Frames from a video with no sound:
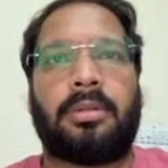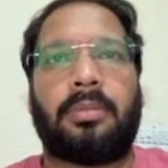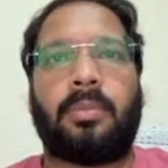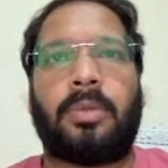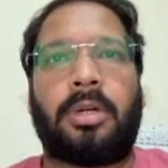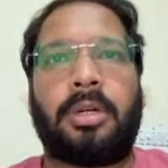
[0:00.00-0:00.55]

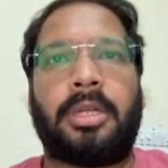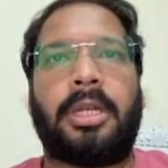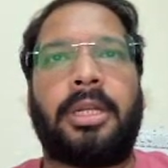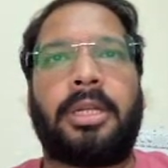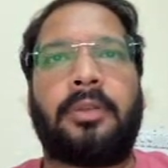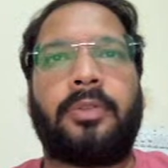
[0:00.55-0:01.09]
mock
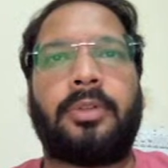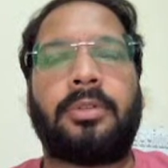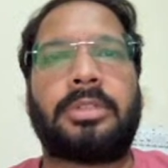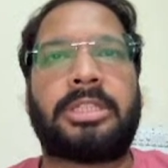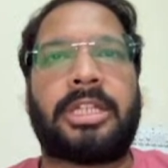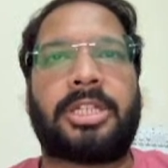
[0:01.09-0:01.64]
interview
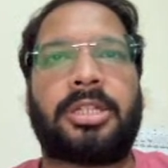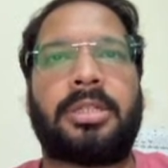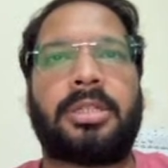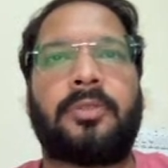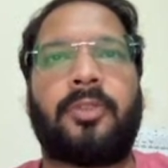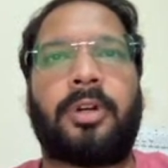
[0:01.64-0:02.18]

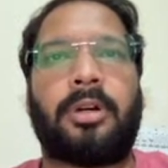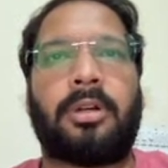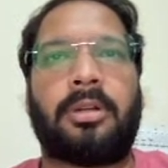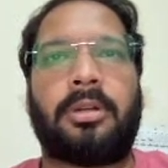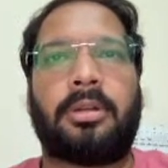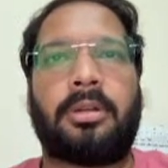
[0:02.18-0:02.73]
sessions for